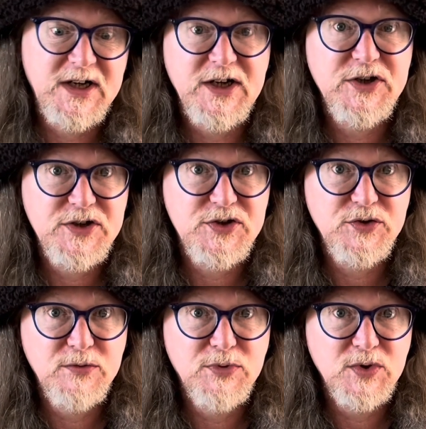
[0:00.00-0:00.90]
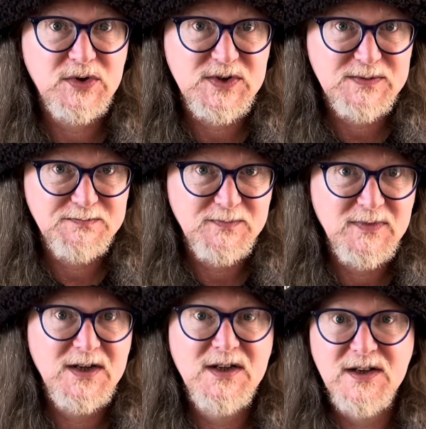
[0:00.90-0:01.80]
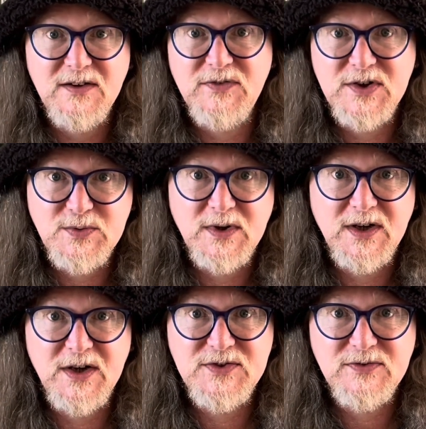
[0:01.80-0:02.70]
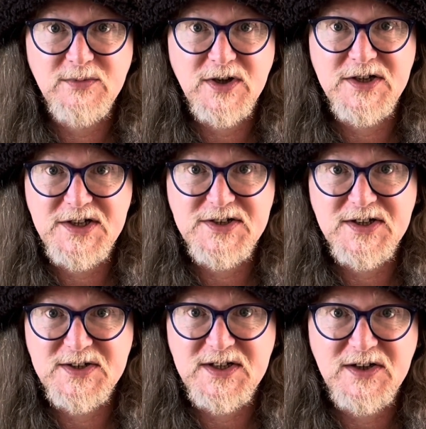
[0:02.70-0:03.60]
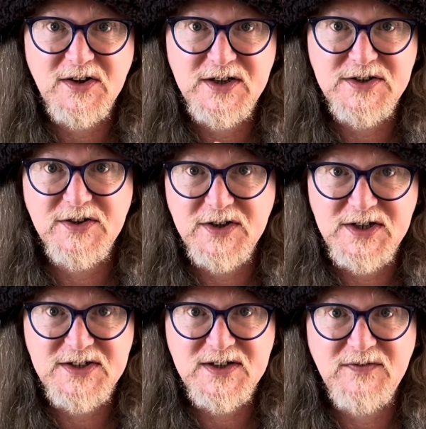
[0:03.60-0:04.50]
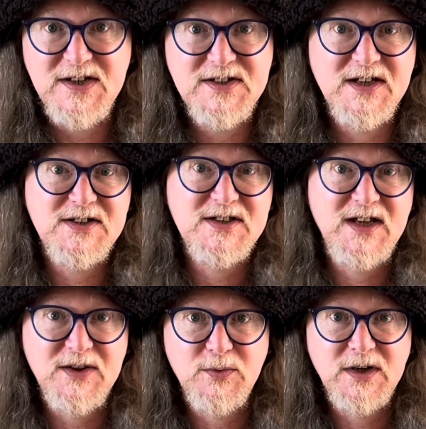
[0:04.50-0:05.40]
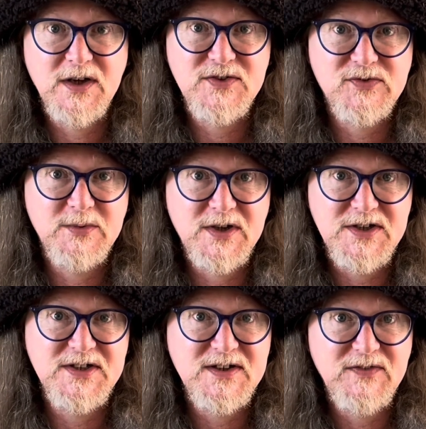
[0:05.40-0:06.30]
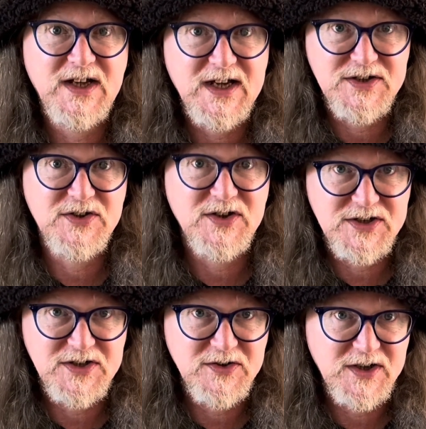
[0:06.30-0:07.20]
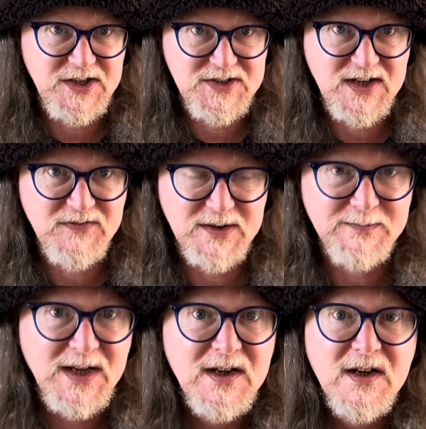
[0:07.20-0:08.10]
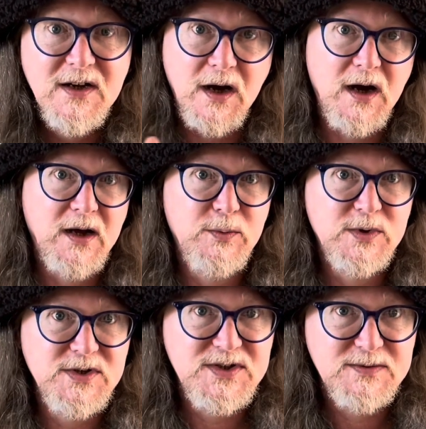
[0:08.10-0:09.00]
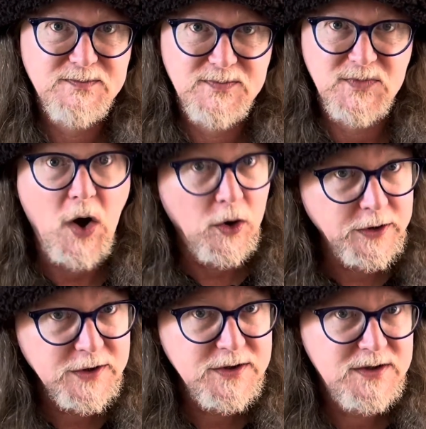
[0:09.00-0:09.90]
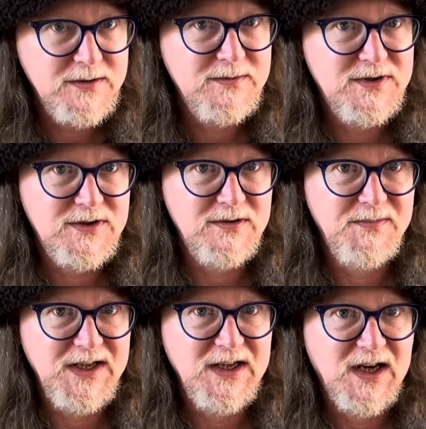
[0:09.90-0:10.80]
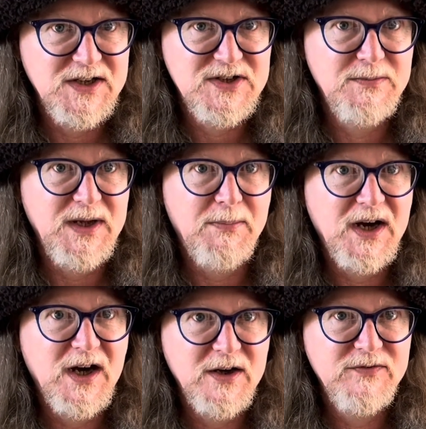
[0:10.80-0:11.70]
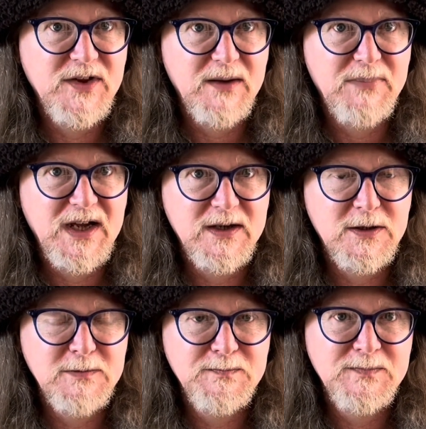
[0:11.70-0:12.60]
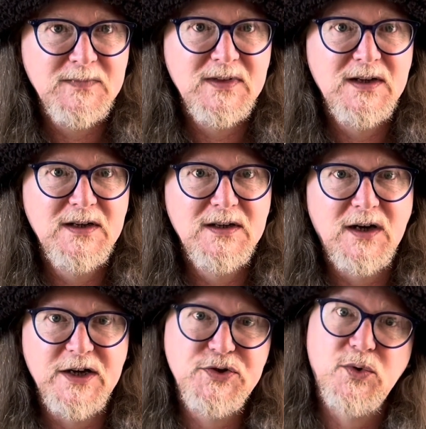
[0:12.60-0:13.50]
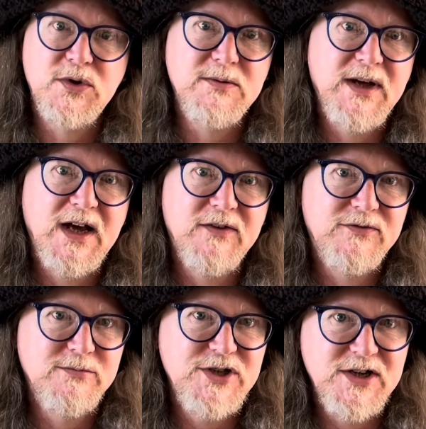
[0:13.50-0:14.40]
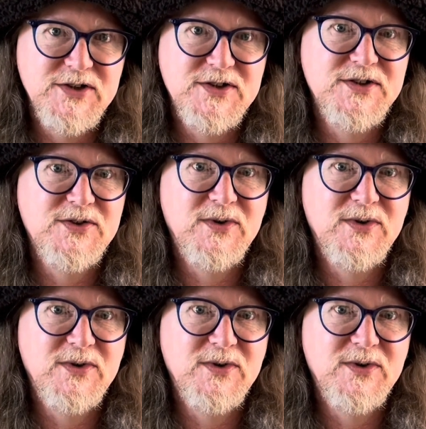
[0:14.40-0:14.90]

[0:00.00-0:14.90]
into 2 books. The first one goes from 1969 to 1976. The other one goes from 1978 to 1997. I was honoured to be asked to be a part of that panel. I talked about From Genesis to